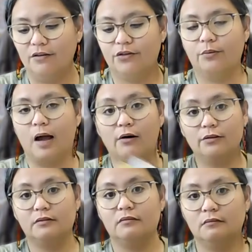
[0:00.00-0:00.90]

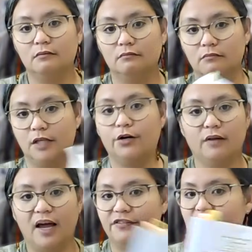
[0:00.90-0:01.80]
throughout their
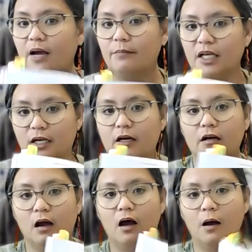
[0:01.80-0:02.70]
lifetime
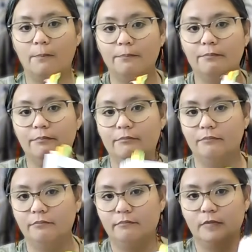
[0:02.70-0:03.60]
here.
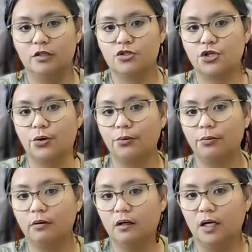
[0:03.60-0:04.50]

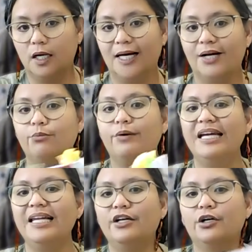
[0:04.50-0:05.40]
So
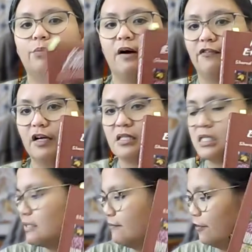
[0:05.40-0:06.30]
really good
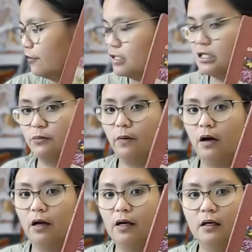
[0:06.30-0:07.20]
reference for this
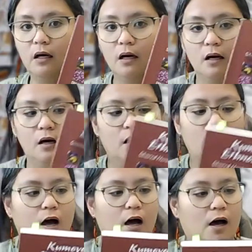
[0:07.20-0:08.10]
one.
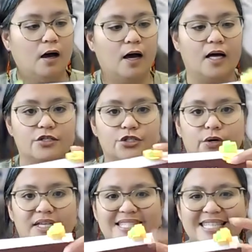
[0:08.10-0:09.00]
As you
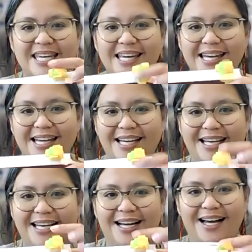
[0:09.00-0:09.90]
can see,
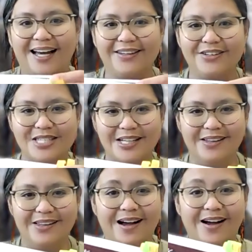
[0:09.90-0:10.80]
I use it a
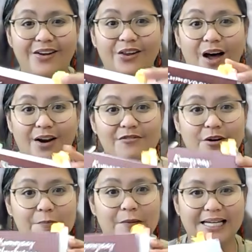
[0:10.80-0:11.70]
lot. A lot of
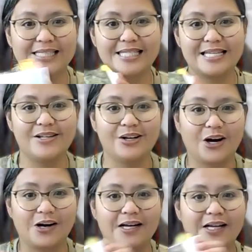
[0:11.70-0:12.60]
our plants in the
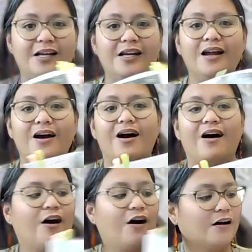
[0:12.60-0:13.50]
garden
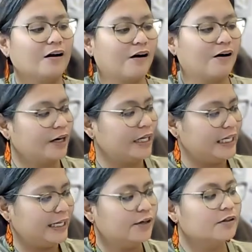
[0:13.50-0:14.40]
are
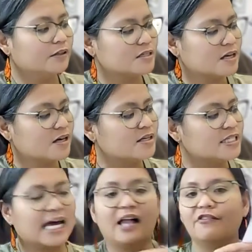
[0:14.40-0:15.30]
here. This
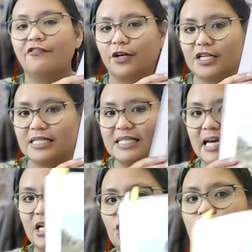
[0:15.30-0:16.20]
is California
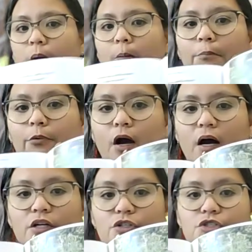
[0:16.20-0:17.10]

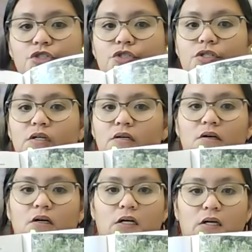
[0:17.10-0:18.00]
sagebrush.
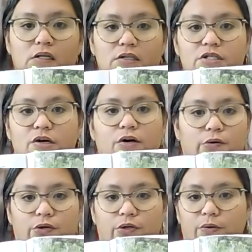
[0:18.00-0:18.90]

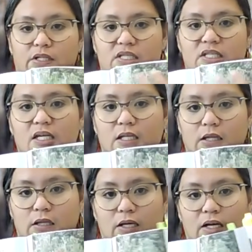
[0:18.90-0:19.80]
So you can see,
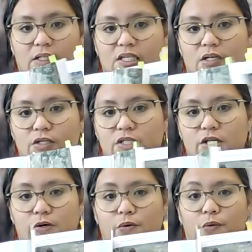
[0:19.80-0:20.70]
kind of tells
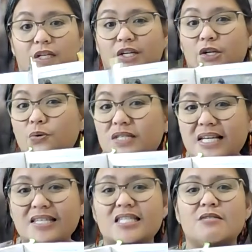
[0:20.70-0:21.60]
you the
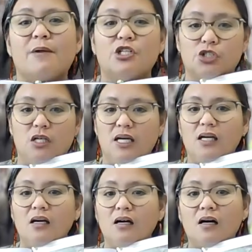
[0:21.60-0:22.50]
uses, especially